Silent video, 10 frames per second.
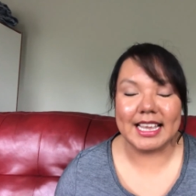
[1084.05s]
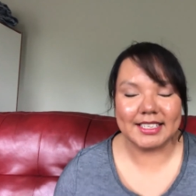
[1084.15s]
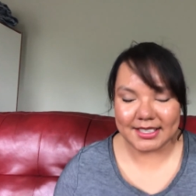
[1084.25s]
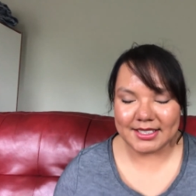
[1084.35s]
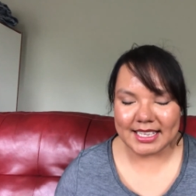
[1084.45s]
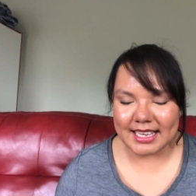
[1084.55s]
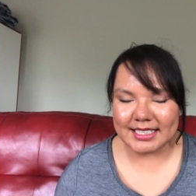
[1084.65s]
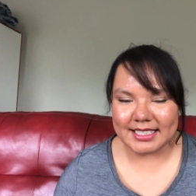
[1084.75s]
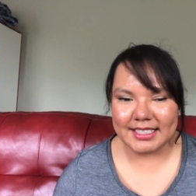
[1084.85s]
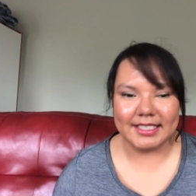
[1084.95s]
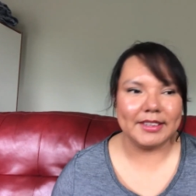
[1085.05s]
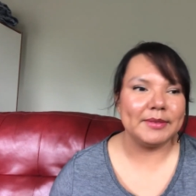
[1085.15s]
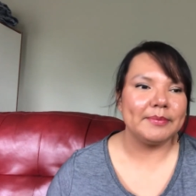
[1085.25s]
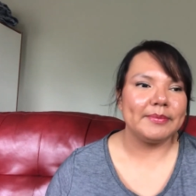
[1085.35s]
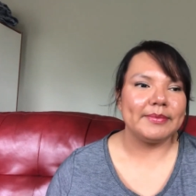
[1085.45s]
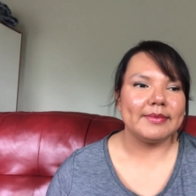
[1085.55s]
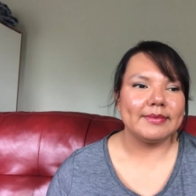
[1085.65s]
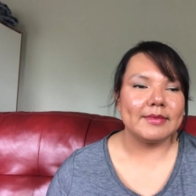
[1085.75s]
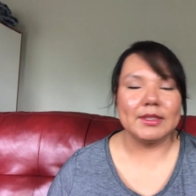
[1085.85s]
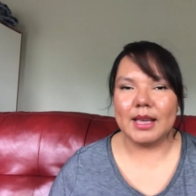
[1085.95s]
exercising.
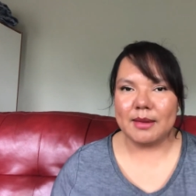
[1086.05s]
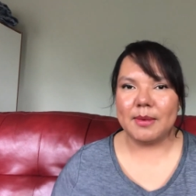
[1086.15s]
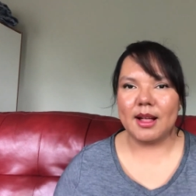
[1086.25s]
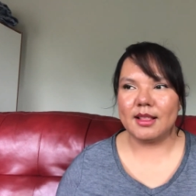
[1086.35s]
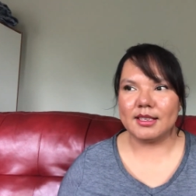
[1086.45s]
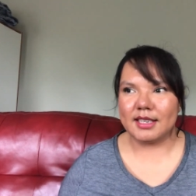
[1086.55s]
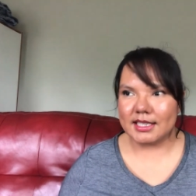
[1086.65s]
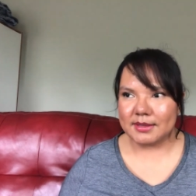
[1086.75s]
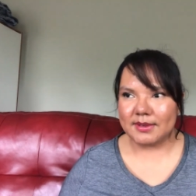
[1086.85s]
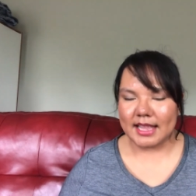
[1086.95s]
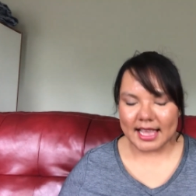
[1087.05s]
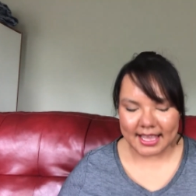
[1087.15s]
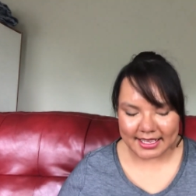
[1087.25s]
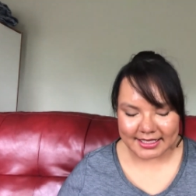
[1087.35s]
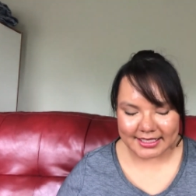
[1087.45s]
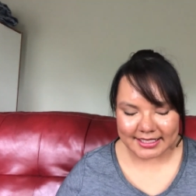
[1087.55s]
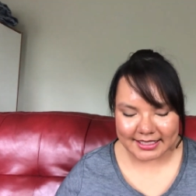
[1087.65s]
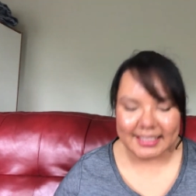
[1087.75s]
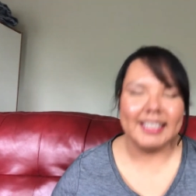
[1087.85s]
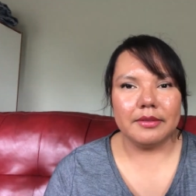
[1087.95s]
So I apologize for that.
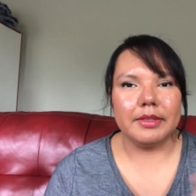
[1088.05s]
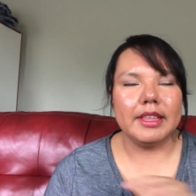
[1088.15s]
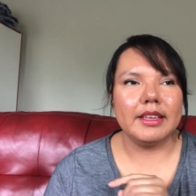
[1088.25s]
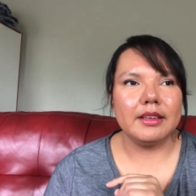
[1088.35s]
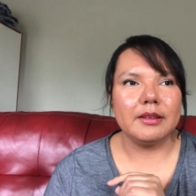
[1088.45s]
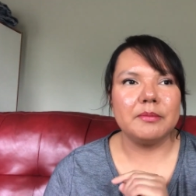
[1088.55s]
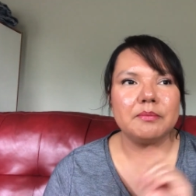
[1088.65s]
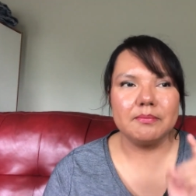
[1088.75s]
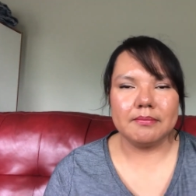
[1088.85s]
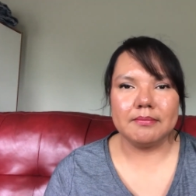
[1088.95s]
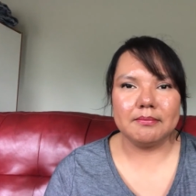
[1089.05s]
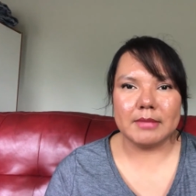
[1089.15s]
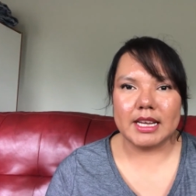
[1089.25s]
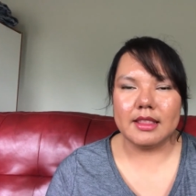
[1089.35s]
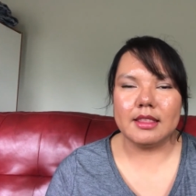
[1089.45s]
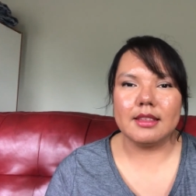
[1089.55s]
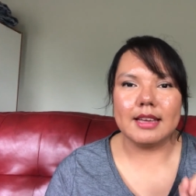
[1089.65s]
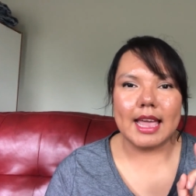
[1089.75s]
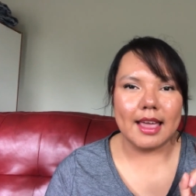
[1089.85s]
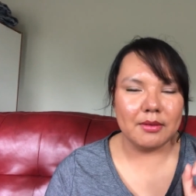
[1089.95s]
Of the month,
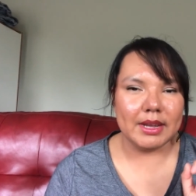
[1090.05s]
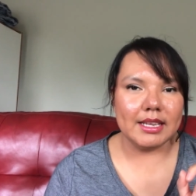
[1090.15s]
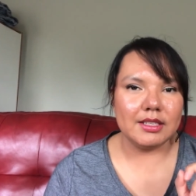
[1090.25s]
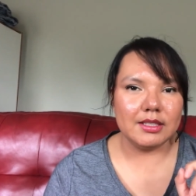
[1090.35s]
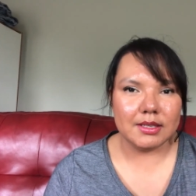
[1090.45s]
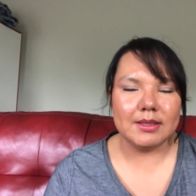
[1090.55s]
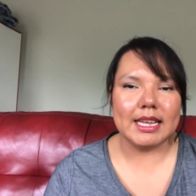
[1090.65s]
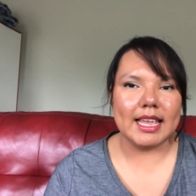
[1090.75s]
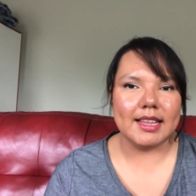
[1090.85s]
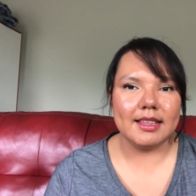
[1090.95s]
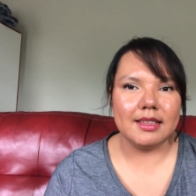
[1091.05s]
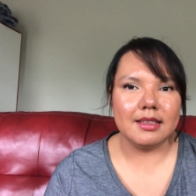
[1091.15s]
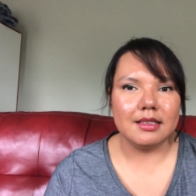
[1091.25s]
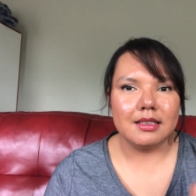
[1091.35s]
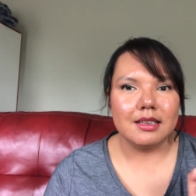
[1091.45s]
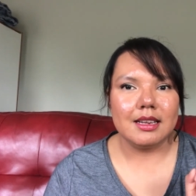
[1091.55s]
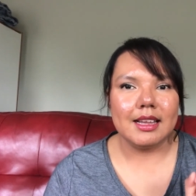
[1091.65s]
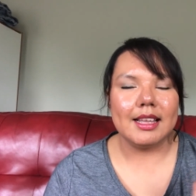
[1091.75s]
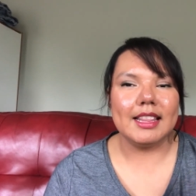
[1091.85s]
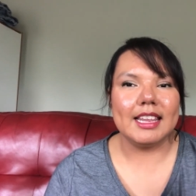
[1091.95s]
I weighed 210,
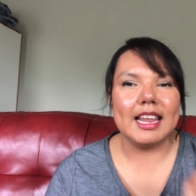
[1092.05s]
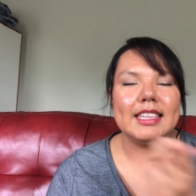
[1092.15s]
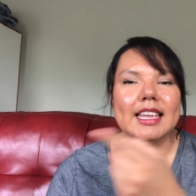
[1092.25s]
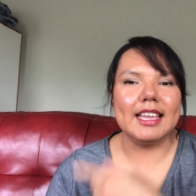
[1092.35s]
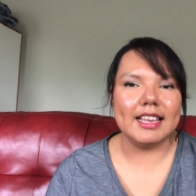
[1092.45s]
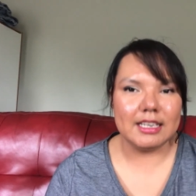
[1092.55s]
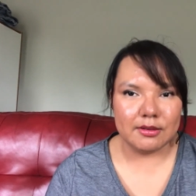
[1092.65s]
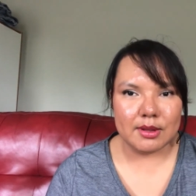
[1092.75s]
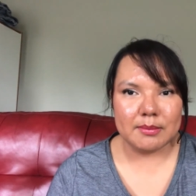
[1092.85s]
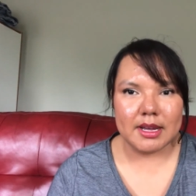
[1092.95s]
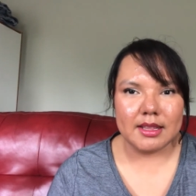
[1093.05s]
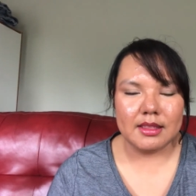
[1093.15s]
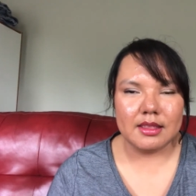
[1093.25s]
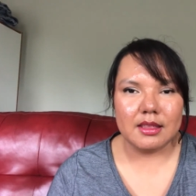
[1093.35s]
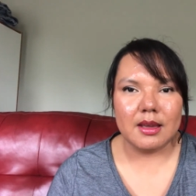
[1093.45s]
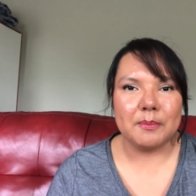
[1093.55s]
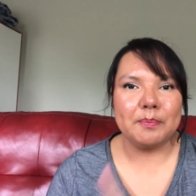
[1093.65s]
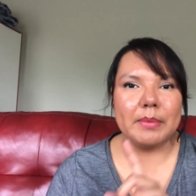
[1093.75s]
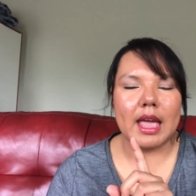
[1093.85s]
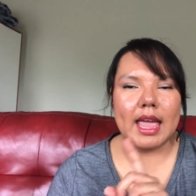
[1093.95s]
and then at the end of the month,
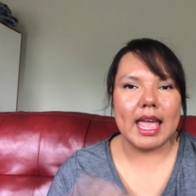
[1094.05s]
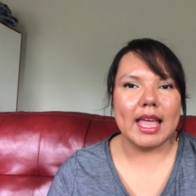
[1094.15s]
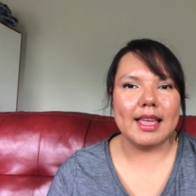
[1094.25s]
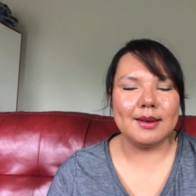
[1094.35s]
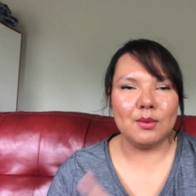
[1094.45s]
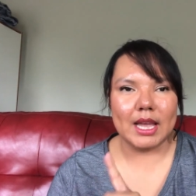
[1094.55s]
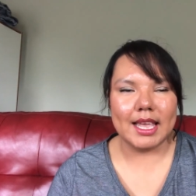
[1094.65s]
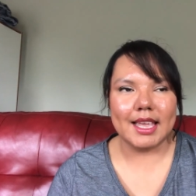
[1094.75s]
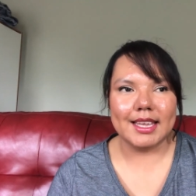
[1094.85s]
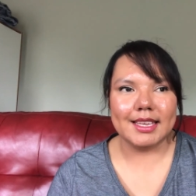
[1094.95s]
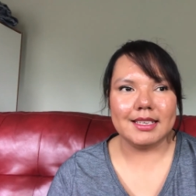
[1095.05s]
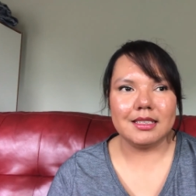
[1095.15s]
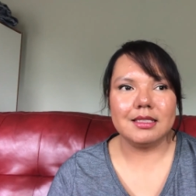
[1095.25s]
I had weighed